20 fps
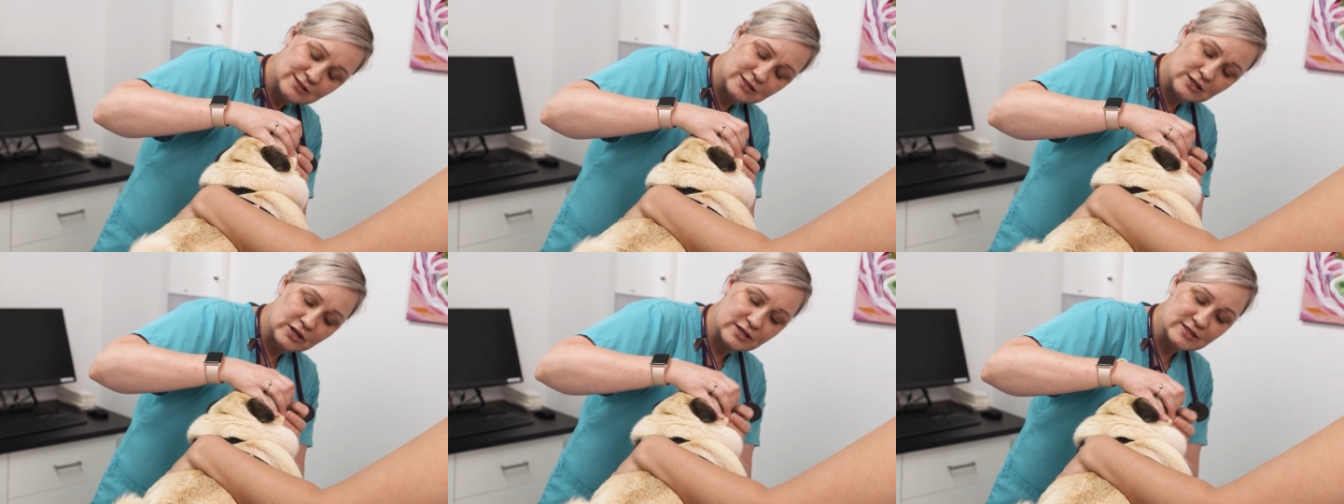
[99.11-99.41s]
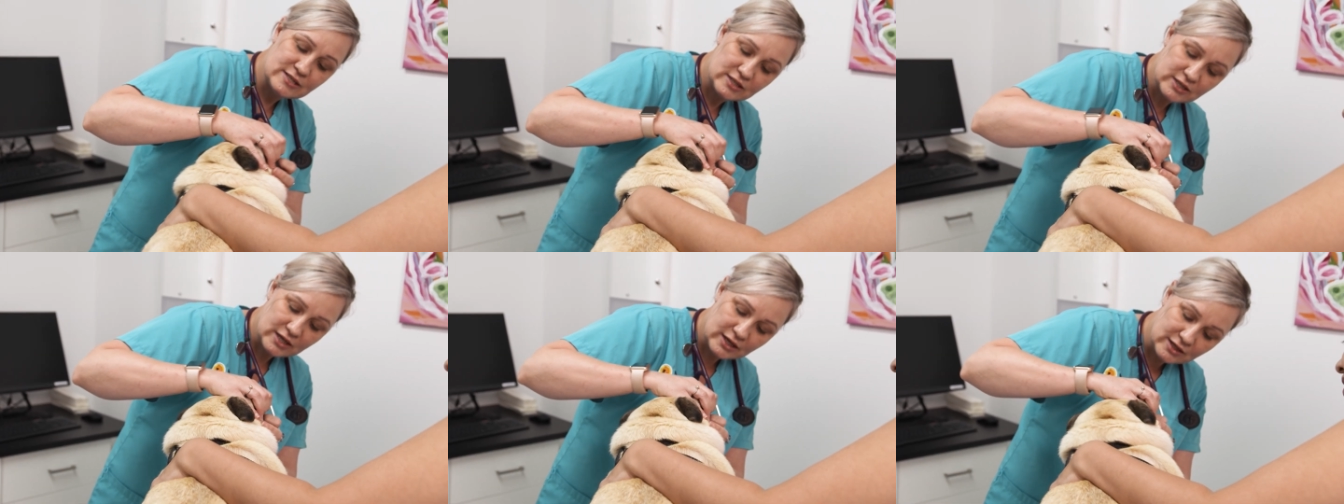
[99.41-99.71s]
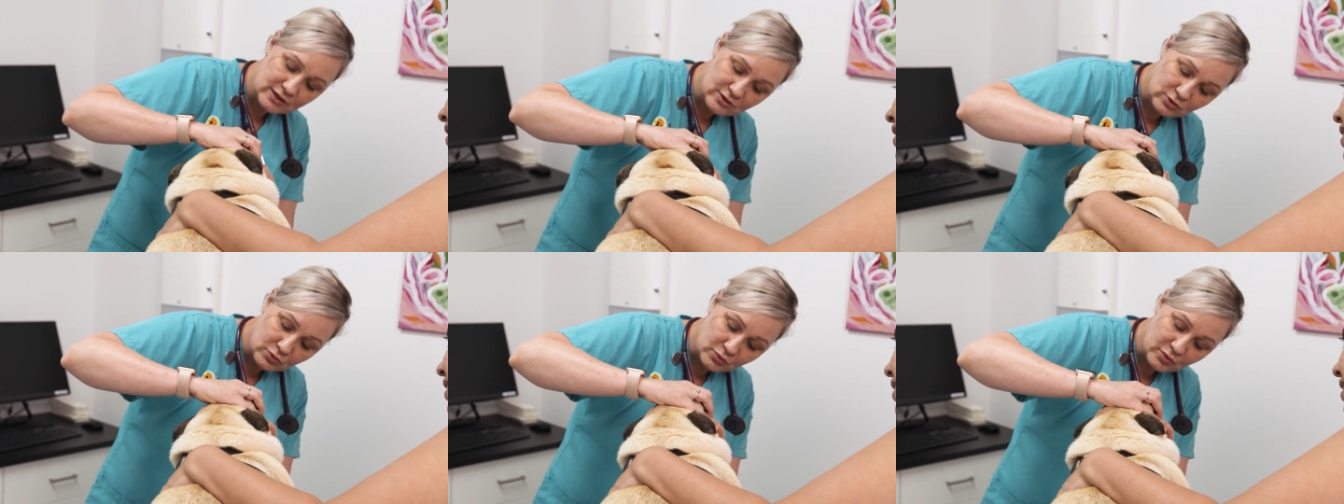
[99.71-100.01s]
So his
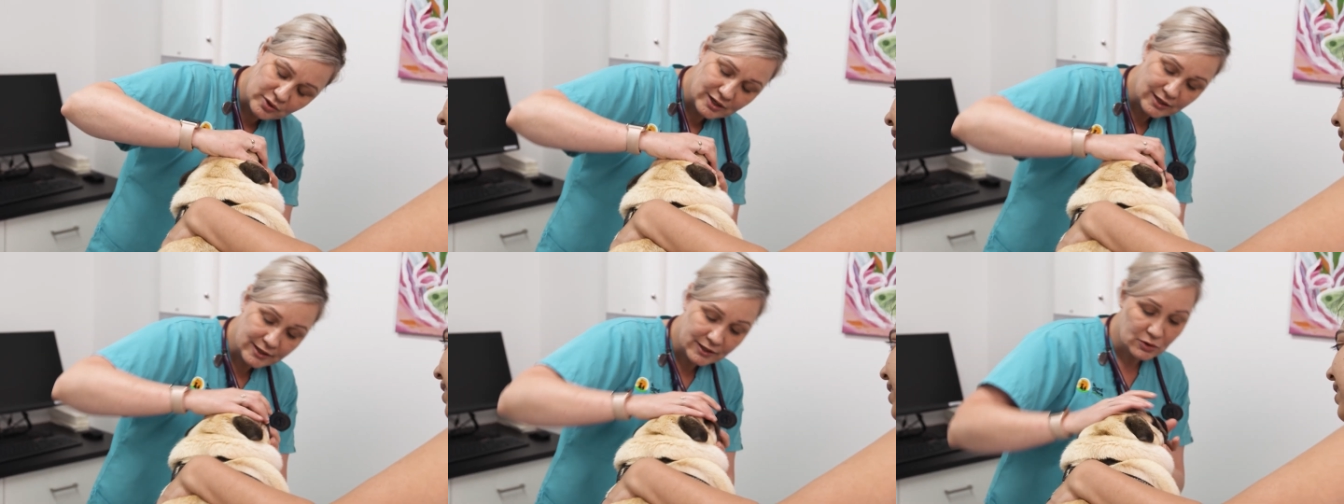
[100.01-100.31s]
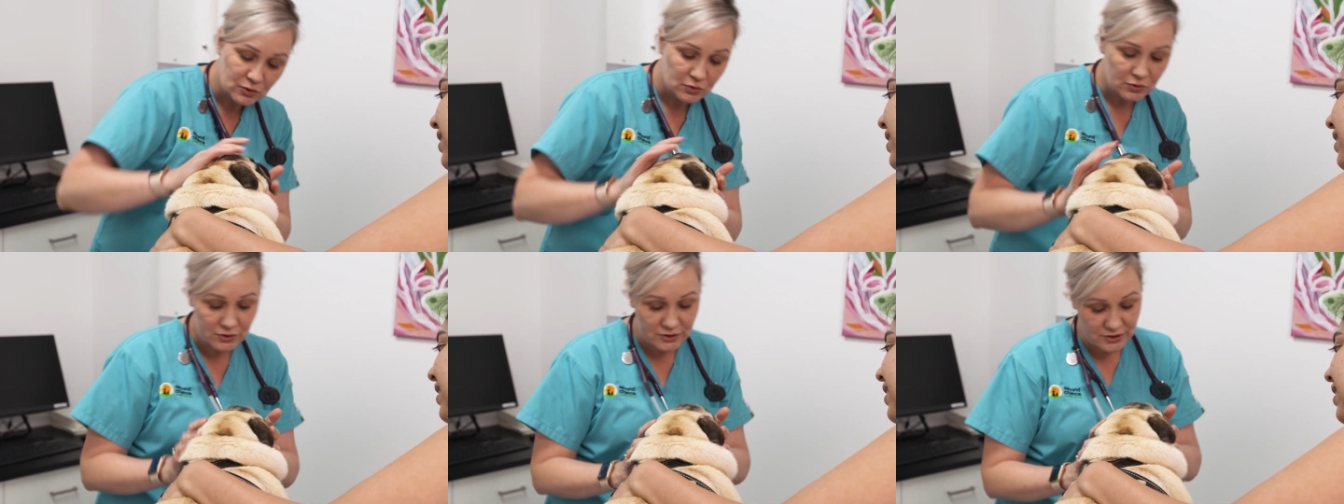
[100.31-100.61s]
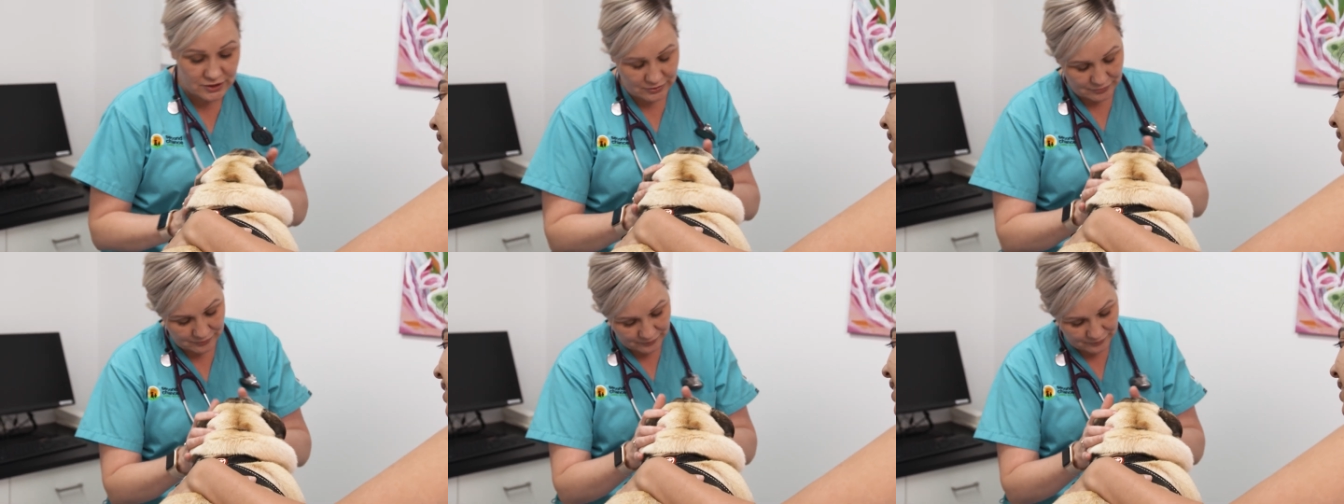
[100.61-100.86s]
teeth look really good.